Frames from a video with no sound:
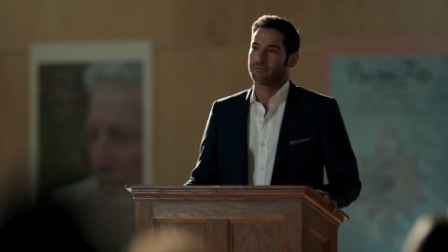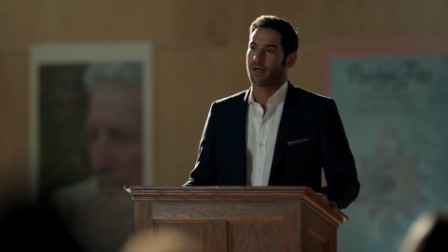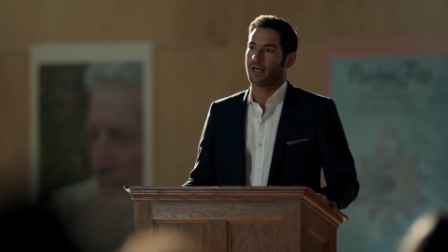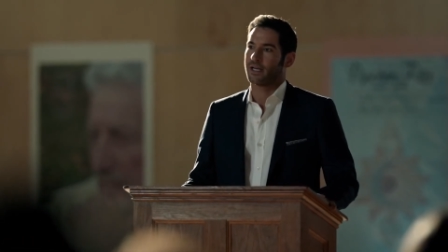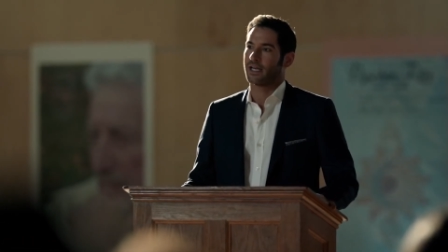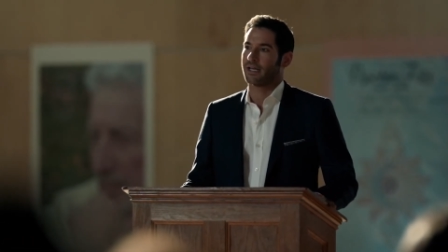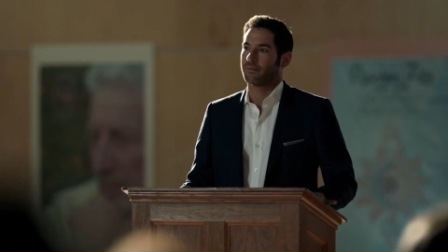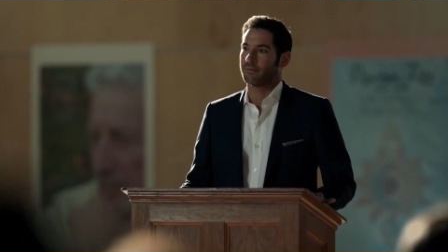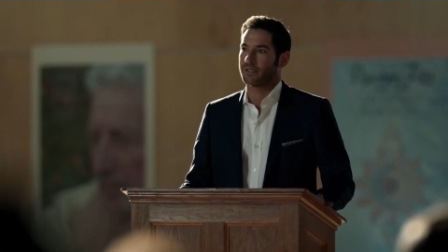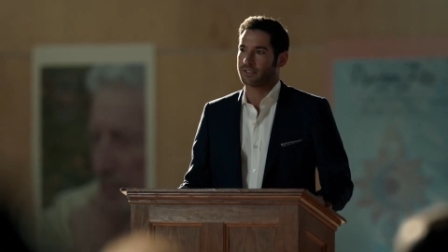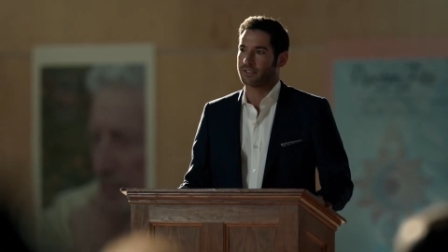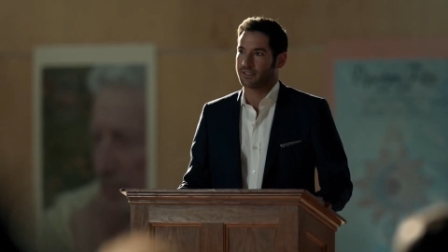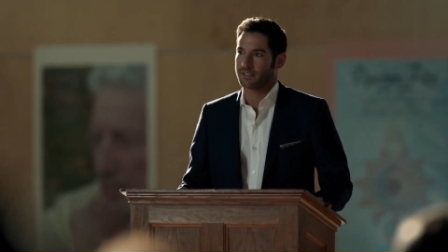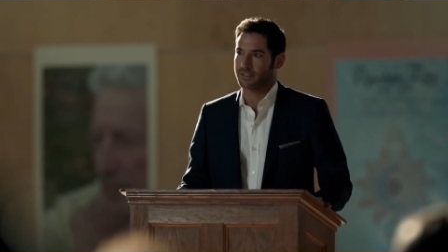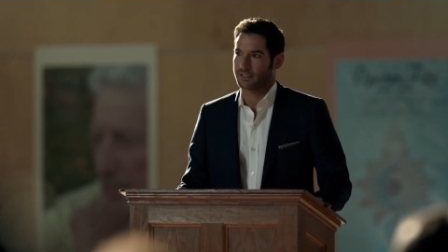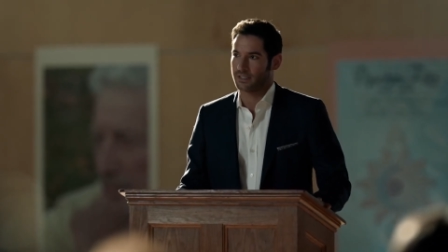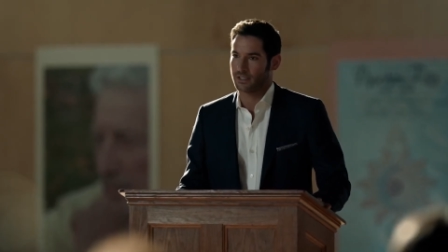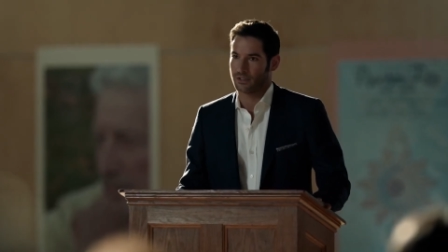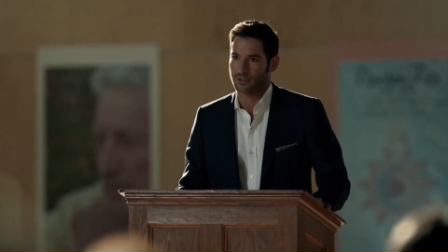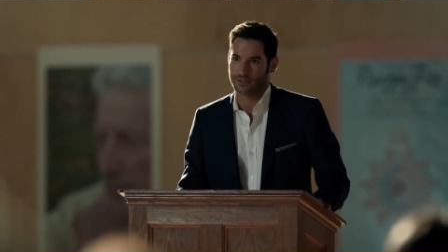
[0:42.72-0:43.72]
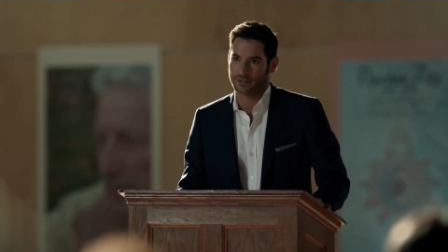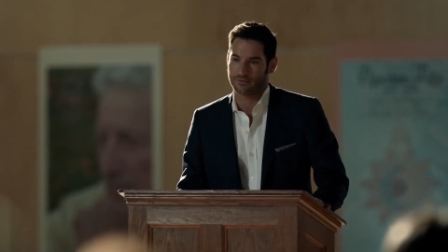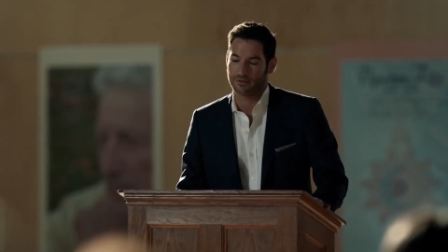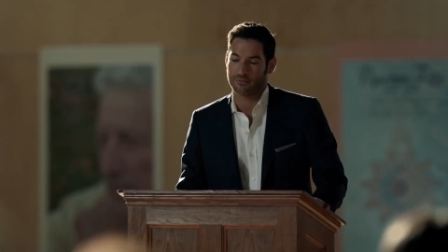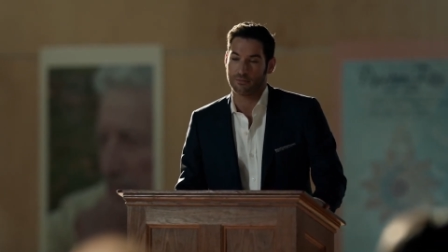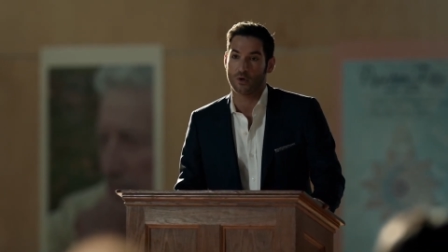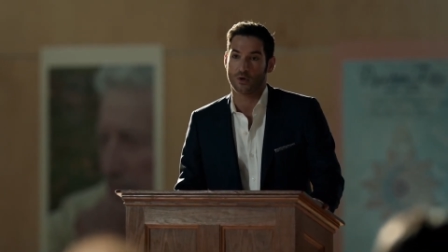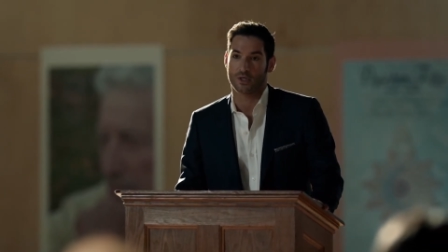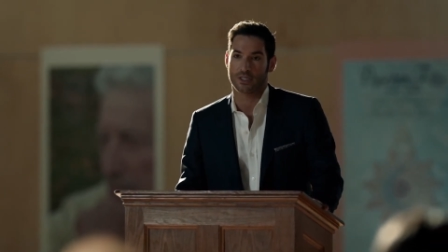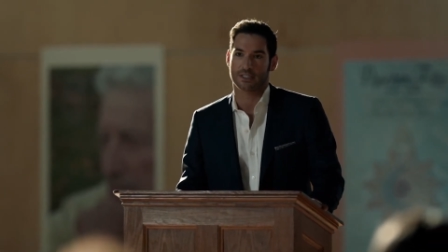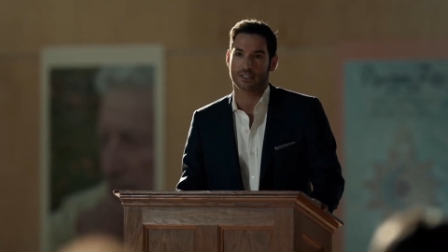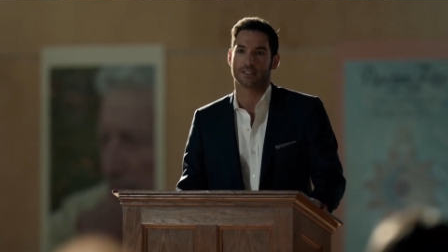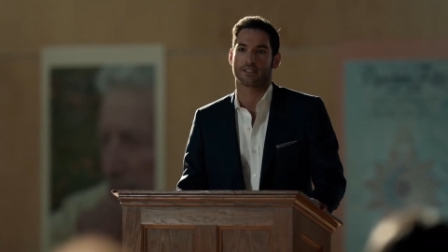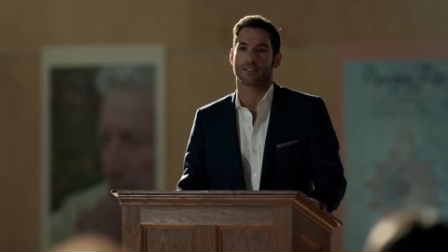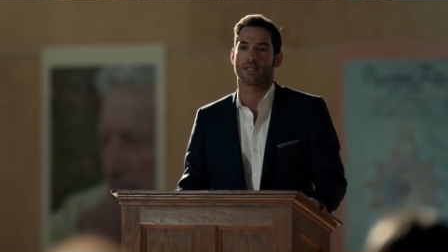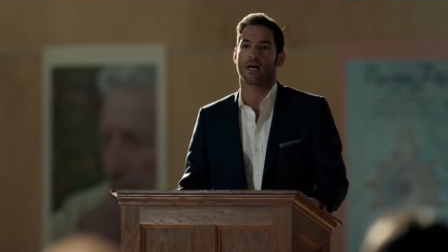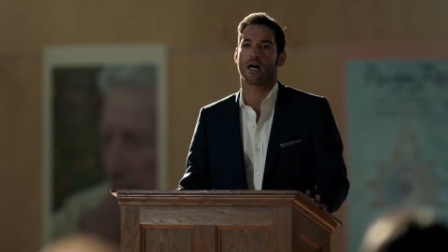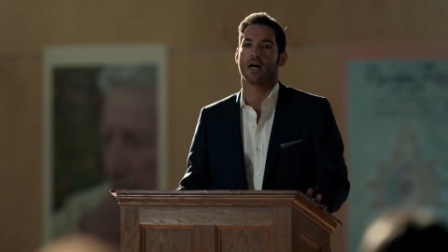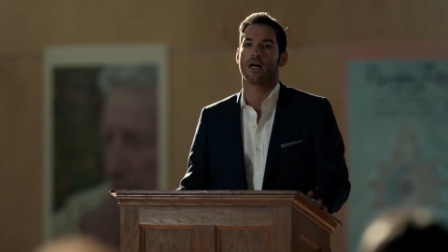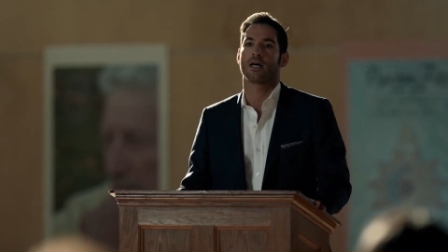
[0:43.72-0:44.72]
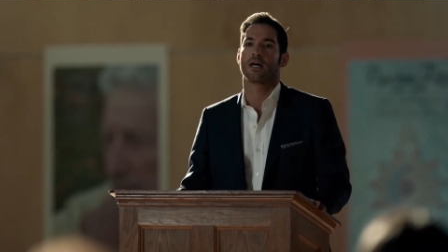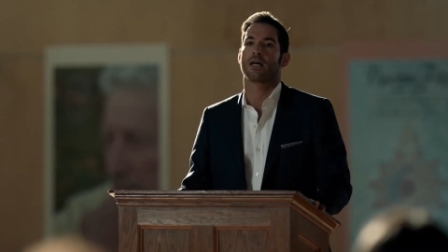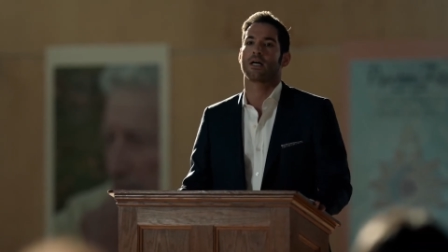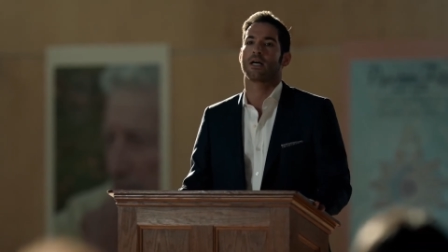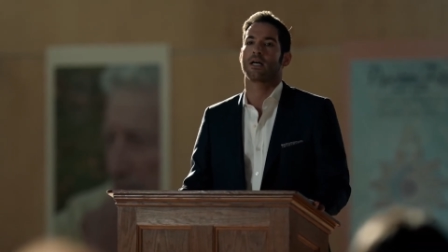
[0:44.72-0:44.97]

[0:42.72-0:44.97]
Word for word: My name is Lucifer Morningstar,